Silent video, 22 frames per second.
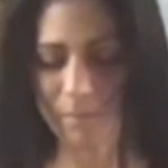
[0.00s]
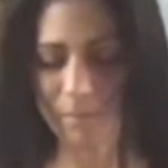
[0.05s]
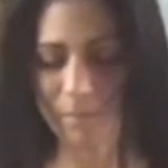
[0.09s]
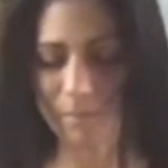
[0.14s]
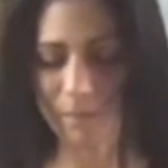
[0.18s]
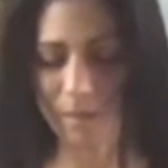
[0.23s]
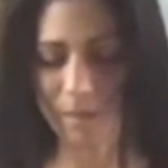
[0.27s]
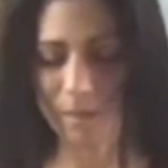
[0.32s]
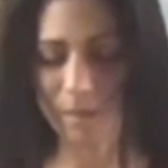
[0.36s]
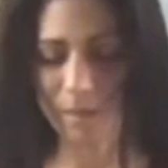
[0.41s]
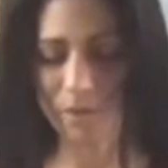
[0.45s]

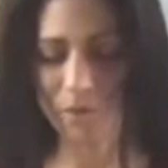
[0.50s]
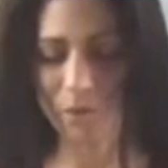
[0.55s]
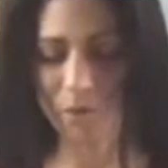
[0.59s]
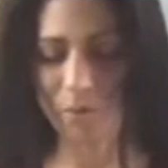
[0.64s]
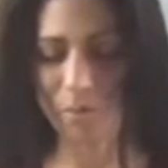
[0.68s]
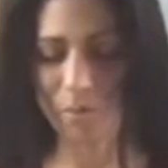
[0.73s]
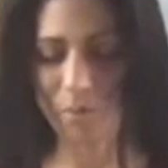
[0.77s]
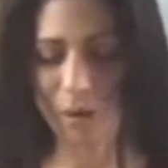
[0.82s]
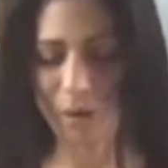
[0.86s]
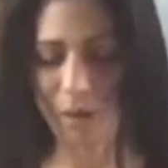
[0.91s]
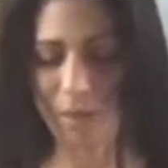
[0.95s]
Enjoy
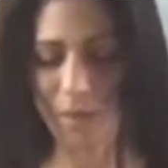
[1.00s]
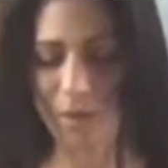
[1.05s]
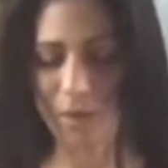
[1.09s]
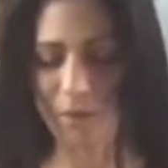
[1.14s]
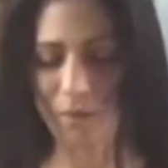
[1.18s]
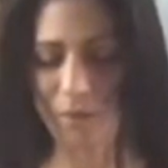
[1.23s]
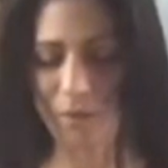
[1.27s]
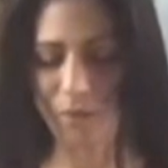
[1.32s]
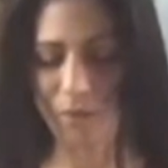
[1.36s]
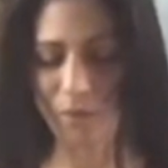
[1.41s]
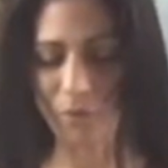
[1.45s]
your breath
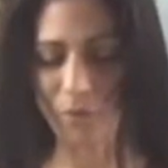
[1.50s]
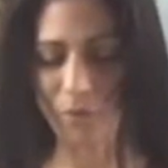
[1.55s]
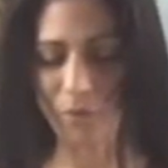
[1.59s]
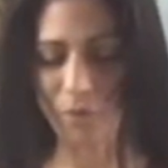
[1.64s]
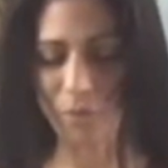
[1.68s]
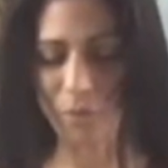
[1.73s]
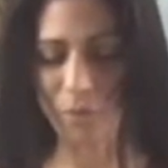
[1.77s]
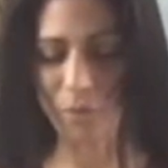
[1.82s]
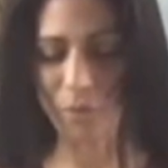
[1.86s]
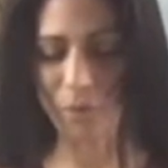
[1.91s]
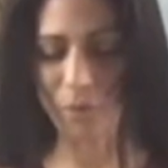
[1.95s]
here for a few
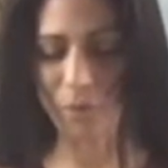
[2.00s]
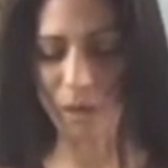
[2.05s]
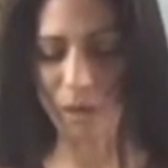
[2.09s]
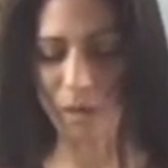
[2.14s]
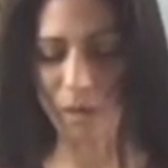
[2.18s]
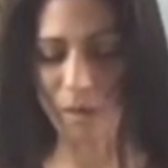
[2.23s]
more breaths.